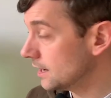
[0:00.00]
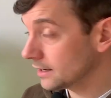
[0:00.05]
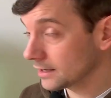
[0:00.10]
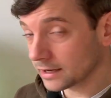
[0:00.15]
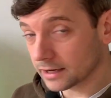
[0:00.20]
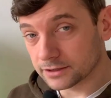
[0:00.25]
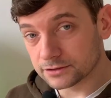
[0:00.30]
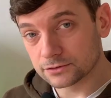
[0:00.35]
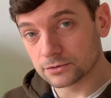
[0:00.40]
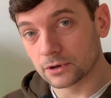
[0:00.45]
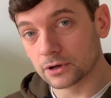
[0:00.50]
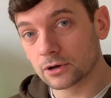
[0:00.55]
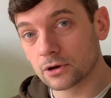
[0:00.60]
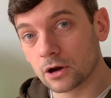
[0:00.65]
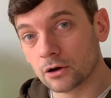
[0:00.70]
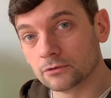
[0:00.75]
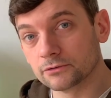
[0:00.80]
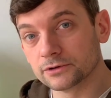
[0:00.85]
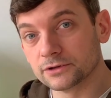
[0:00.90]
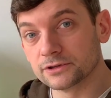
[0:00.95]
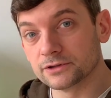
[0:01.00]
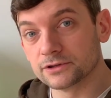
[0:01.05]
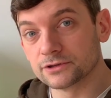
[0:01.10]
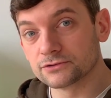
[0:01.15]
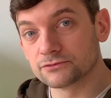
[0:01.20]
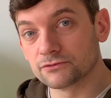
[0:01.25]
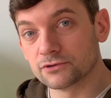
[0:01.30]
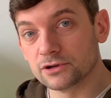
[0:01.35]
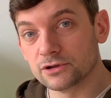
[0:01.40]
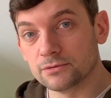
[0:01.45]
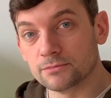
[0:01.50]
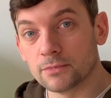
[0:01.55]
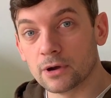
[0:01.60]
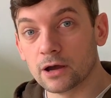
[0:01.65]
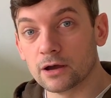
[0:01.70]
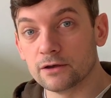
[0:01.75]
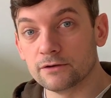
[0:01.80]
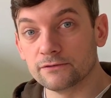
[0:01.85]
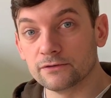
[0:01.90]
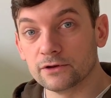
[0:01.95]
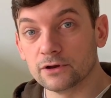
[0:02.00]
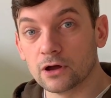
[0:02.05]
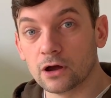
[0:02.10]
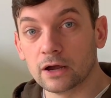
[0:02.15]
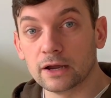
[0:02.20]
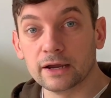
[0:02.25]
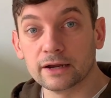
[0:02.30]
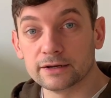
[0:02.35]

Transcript: It gets quite cold in this room overnight,